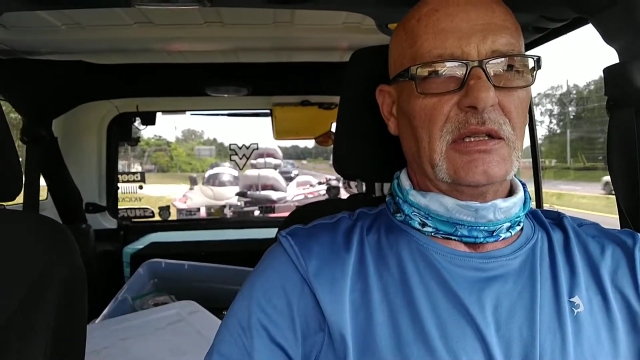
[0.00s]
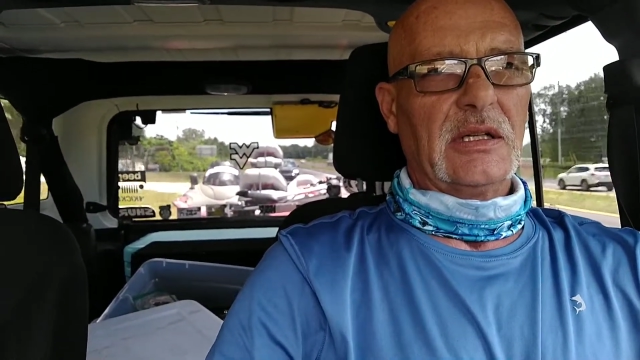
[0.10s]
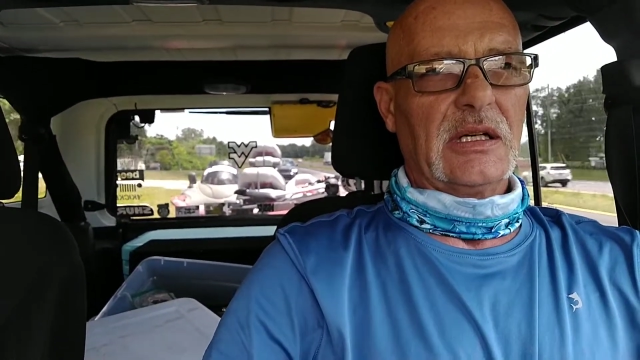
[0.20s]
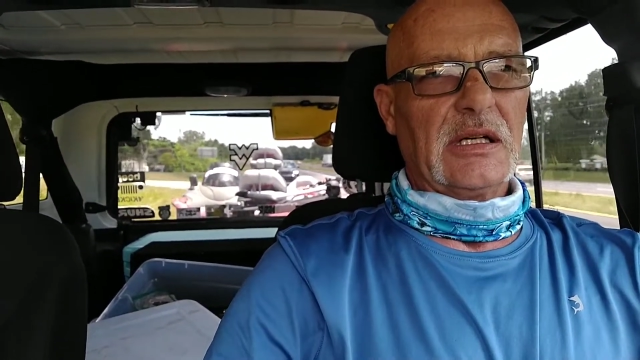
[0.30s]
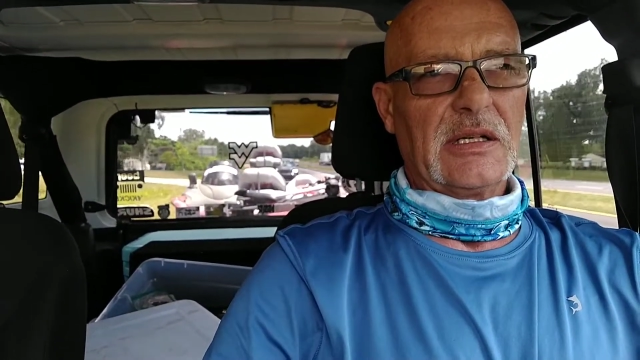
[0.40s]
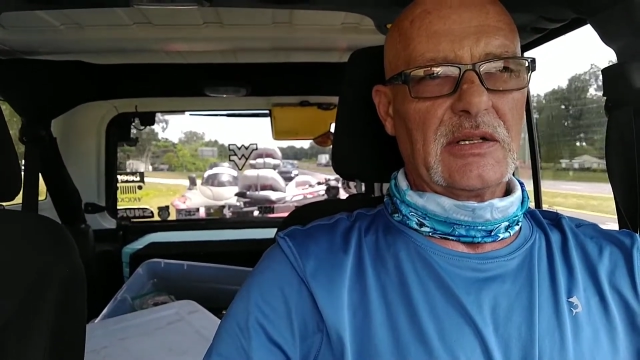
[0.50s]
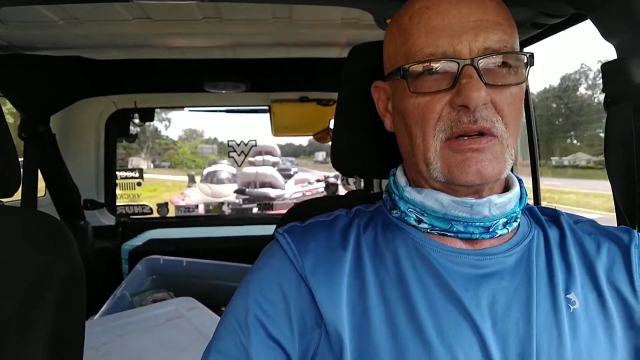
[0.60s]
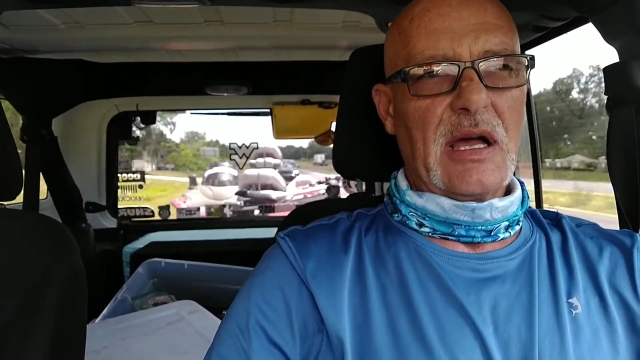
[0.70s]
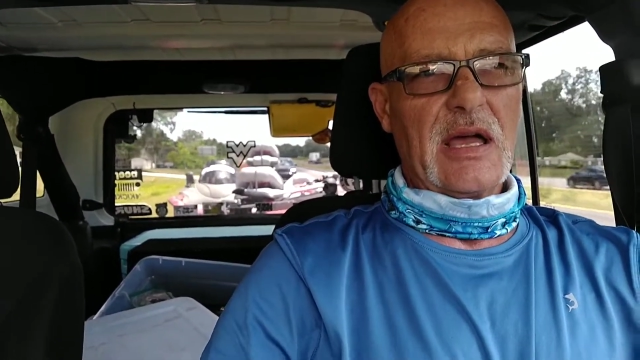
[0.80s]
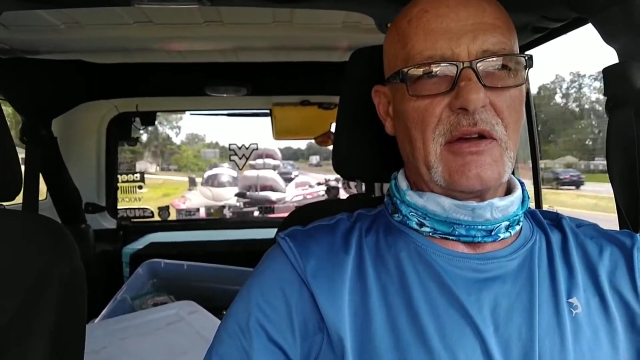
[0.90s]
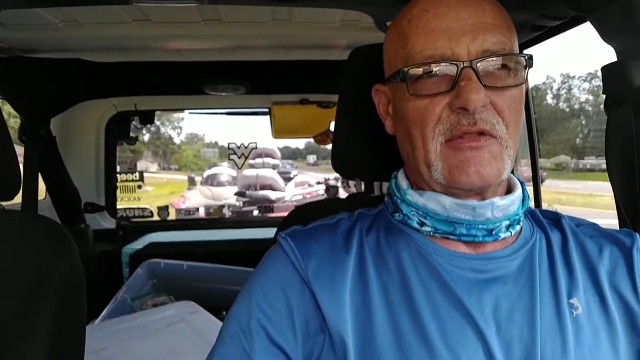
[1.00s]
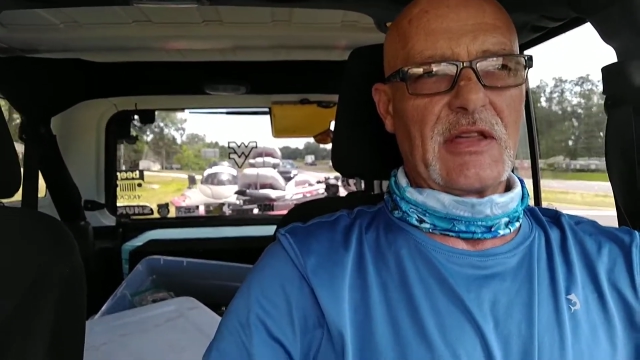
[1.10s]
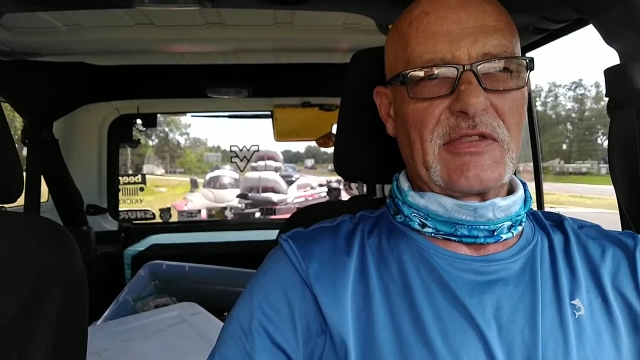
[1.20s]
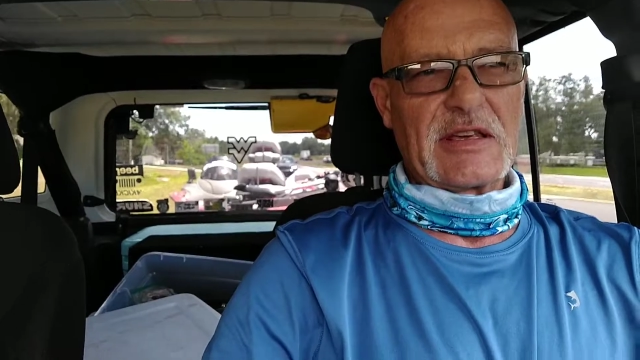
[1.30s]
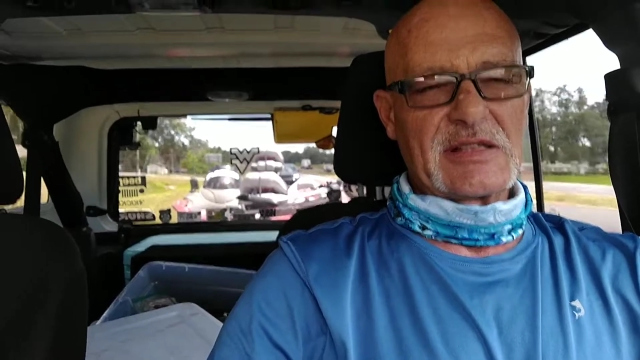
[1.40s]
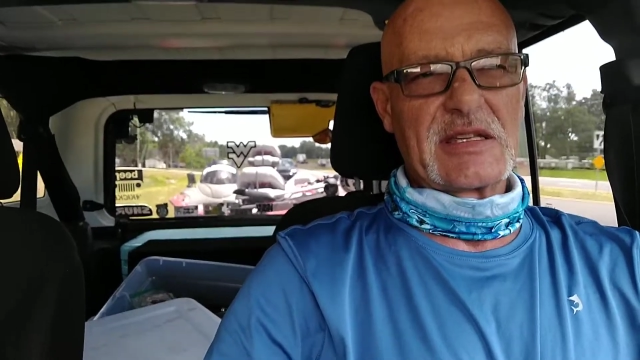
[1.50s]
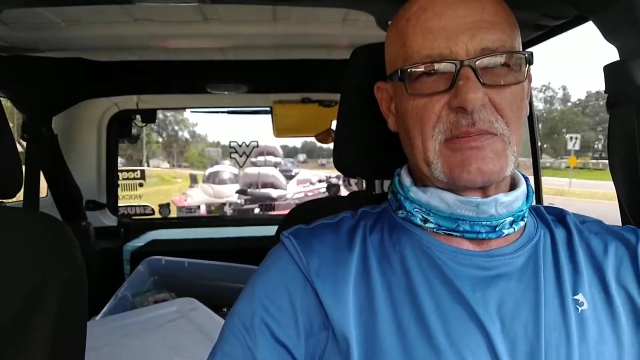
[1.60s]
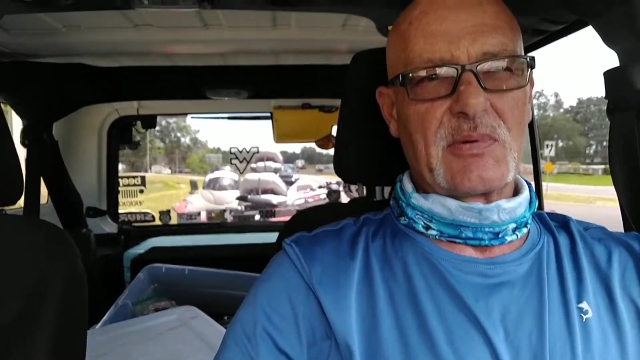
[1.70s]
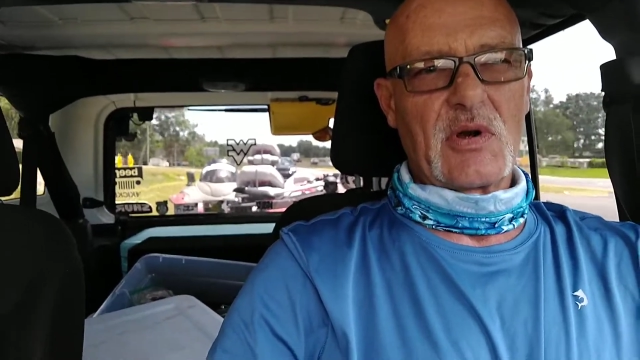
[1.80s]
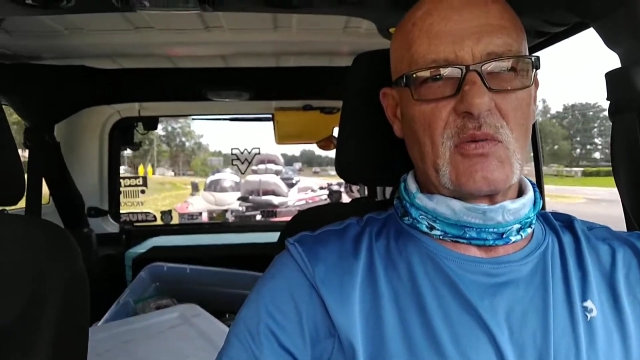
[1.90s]
Uh, he'll have, I
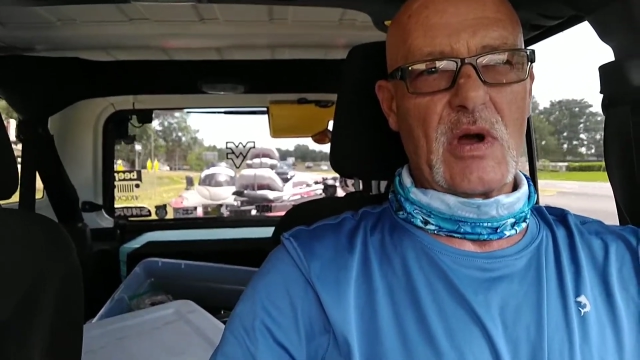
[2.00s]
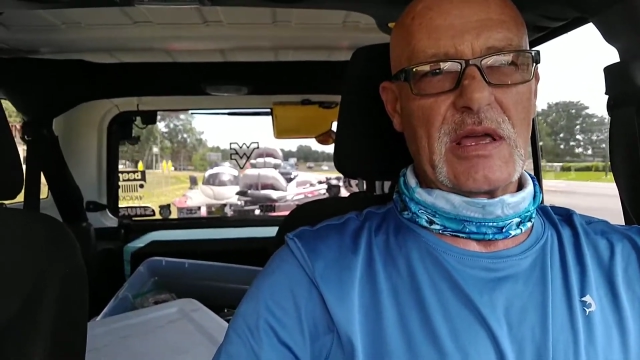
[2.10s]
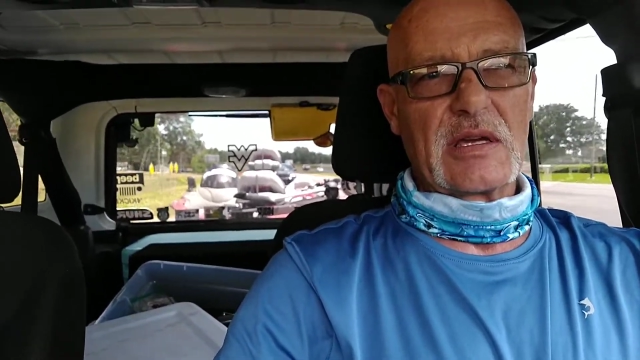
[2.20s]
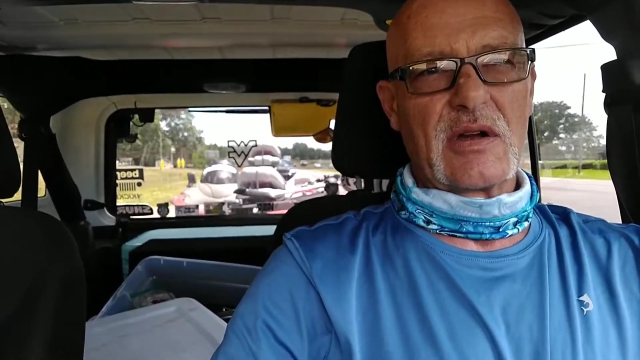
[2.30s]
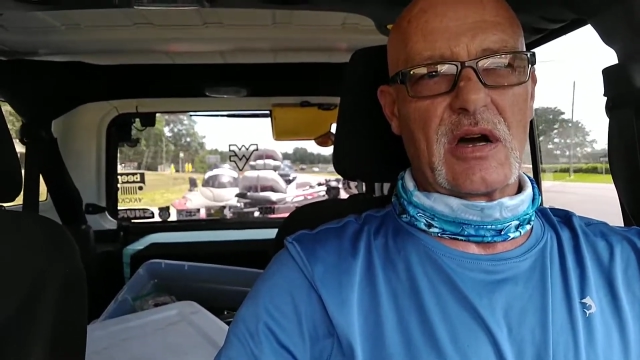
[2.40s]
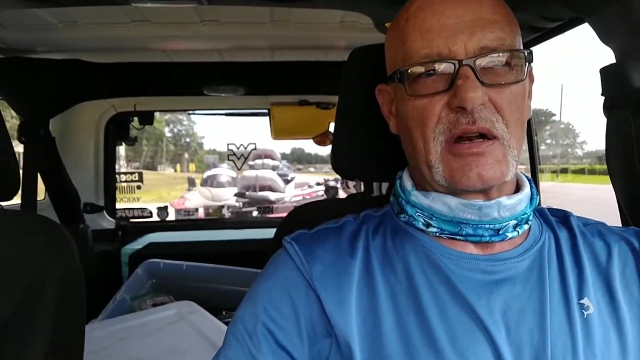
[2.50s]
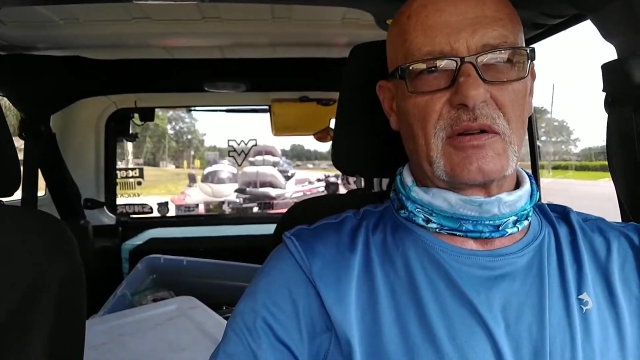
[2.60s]
think, Pro Wayne caught at